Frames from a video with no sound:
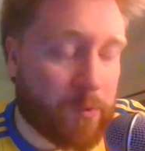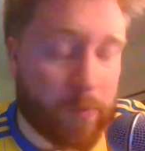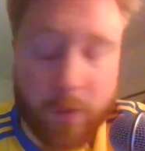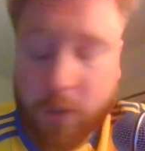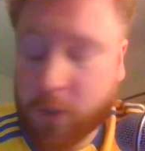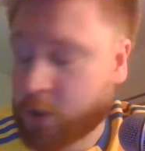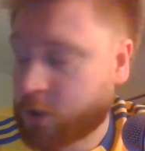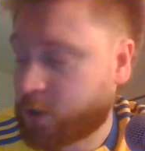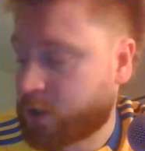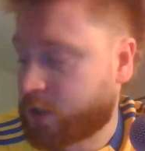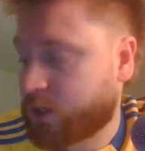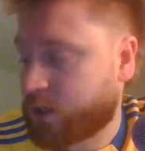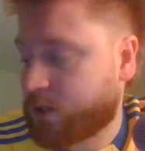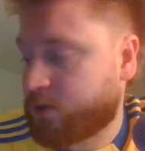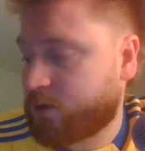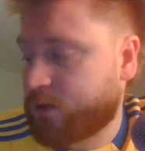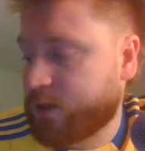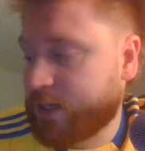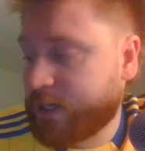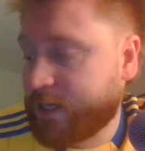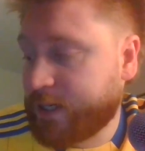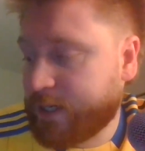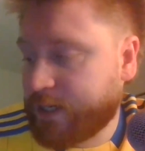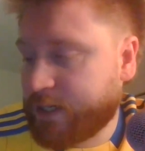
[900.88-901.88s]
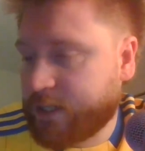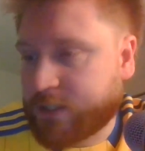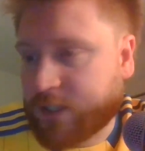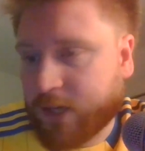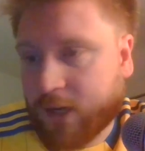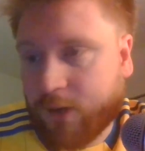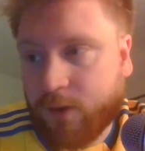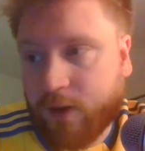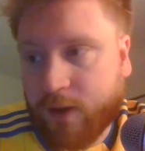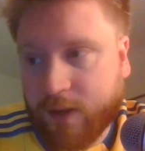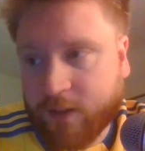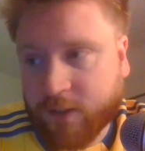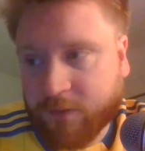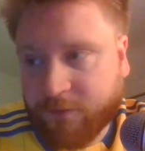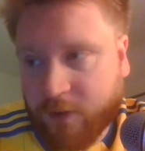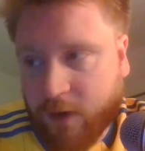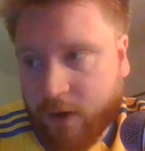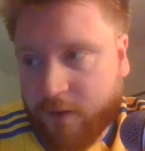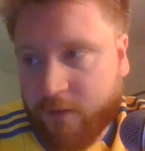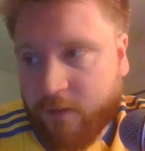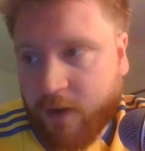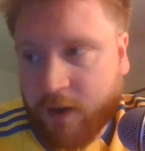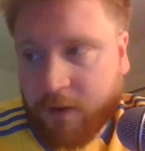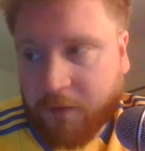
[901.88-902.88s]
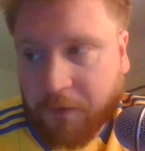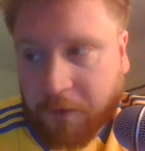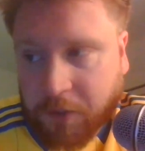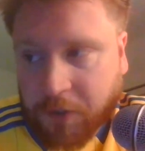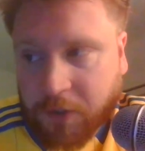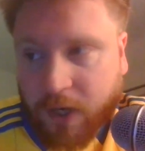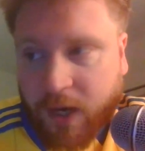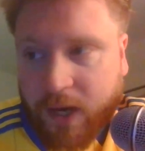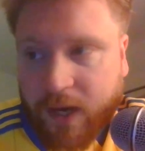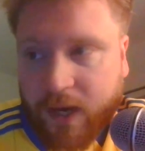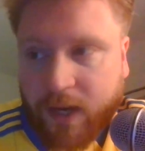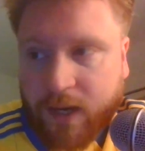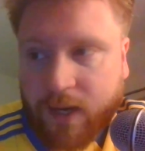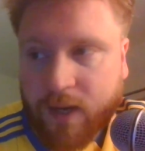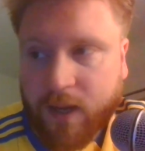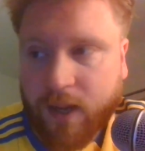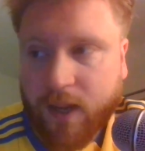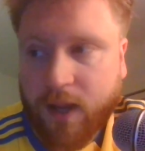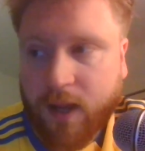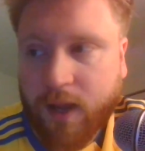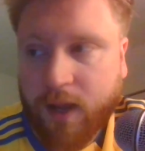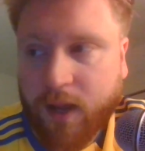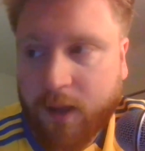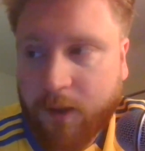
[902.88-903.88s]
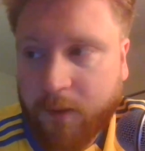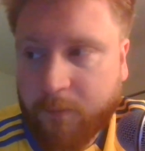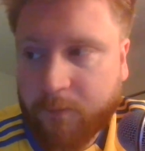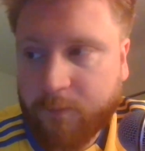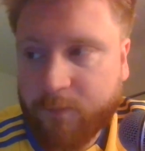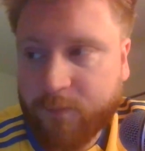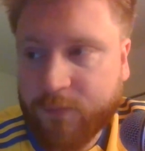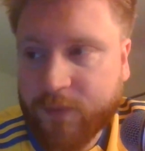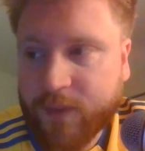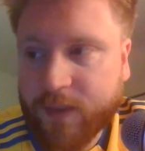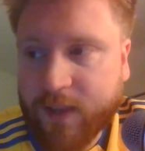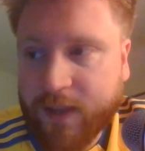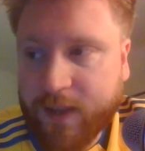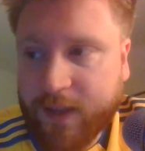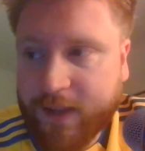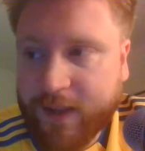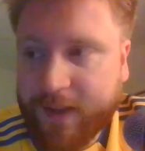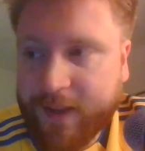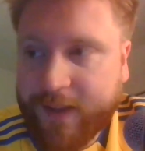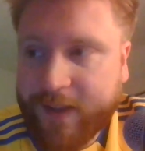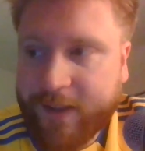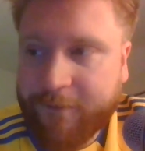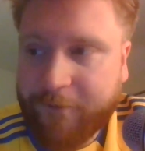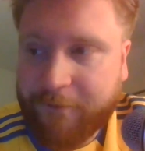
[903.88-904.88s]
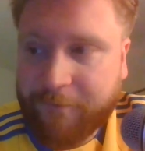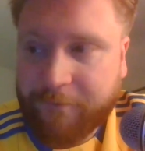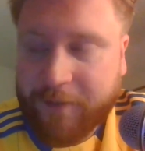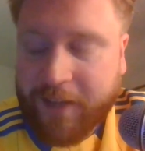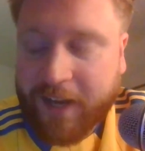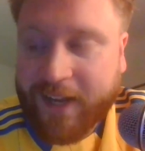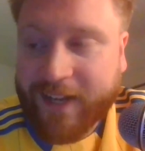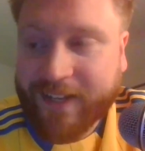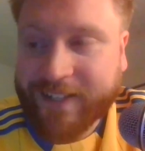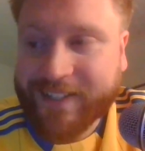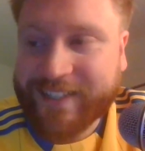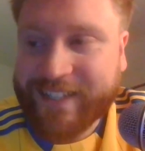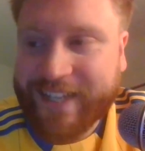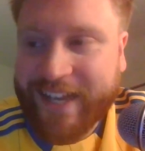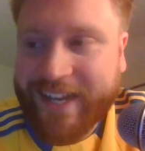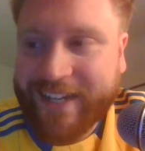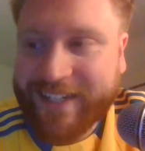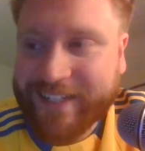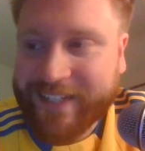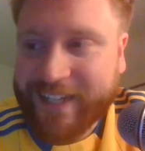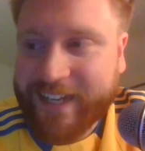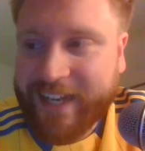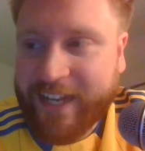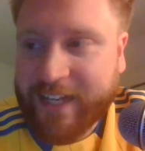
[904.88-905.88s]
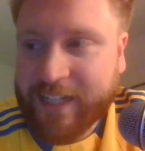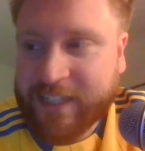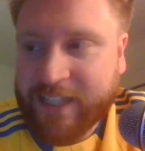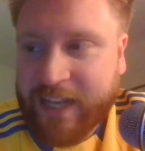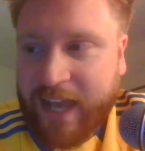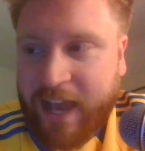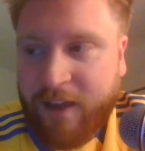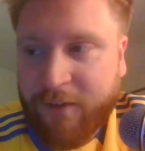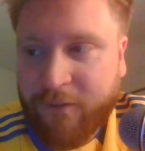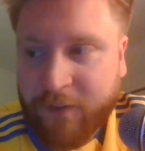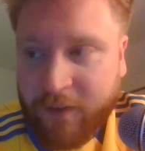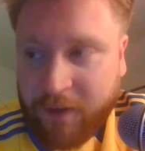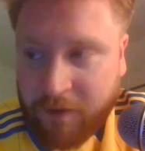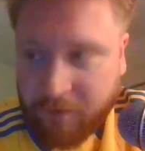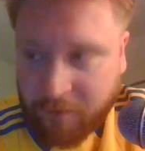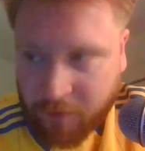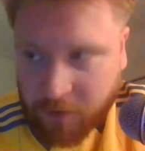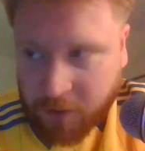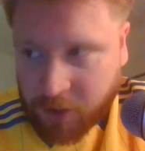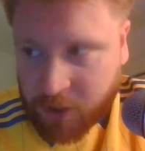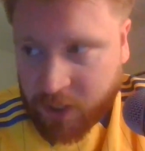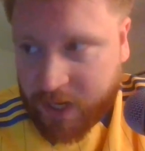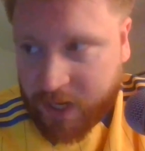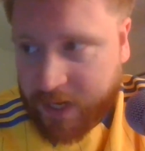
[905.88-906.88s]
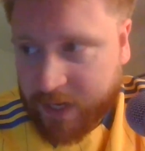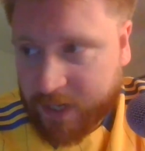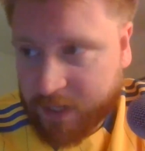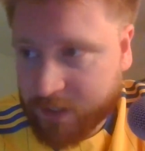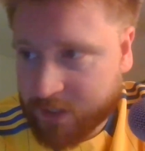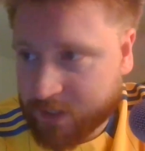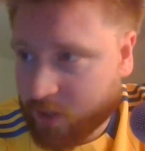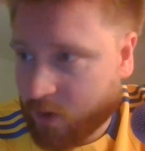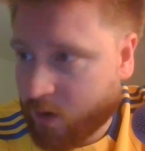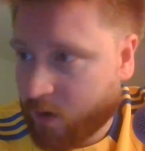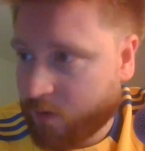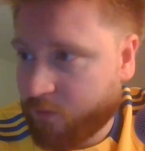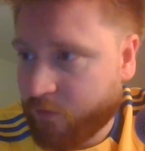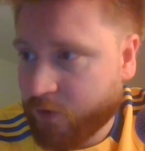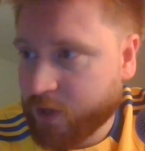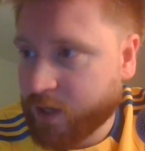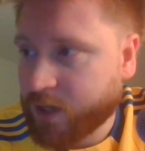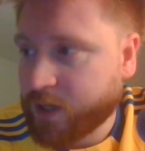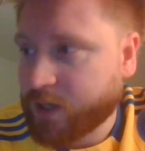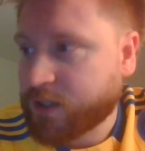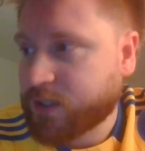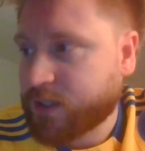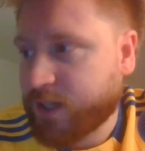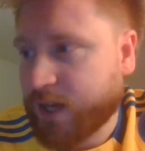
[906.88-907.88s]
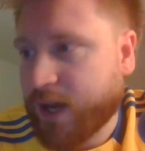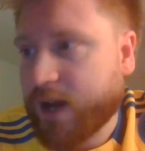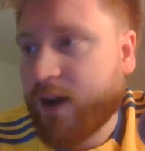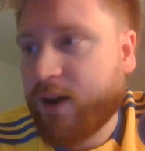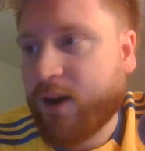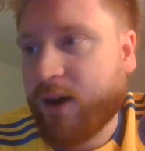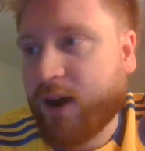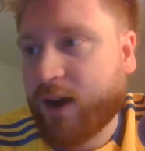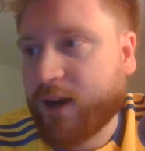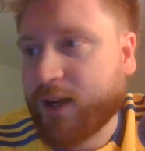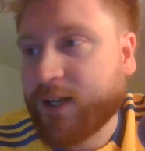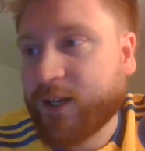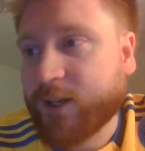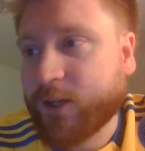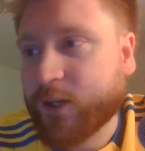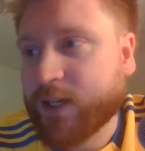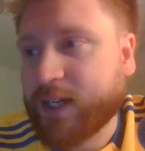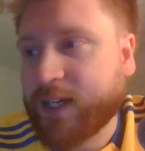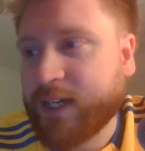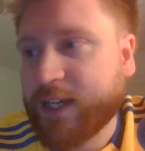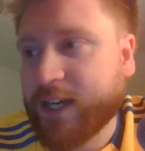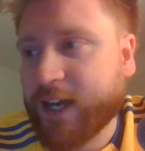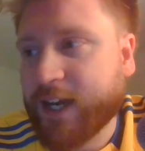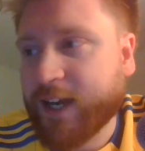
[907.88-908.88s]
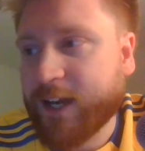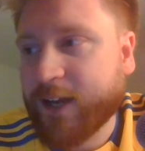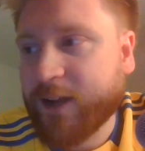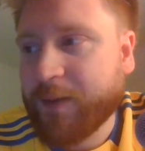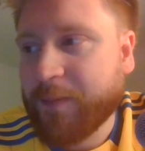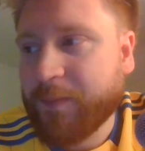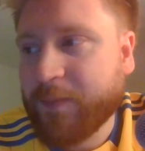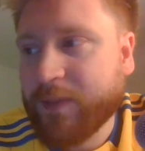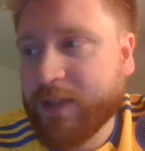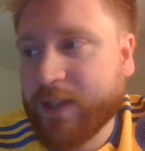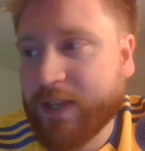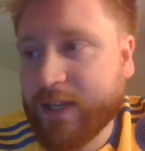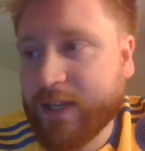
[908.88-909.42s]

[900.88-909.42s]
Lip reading: as we should do. So it's very, very frustrating. Dan said it's effing frustrating and so obvious. Yeah, I agree. And